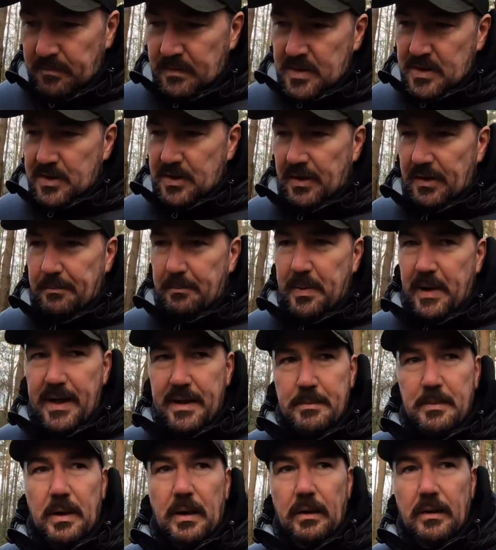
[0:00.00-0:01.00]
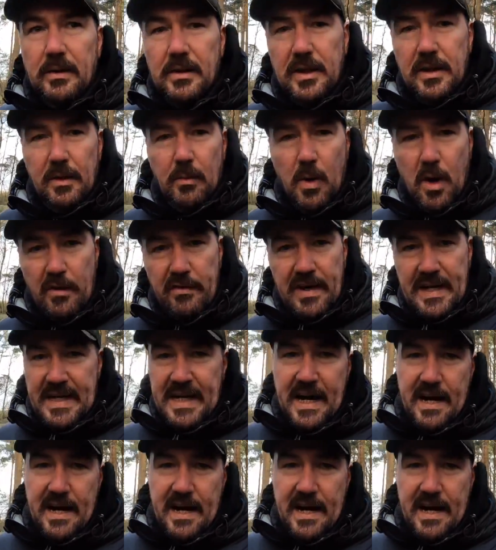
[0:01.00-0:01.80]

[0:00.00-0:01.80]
So people who already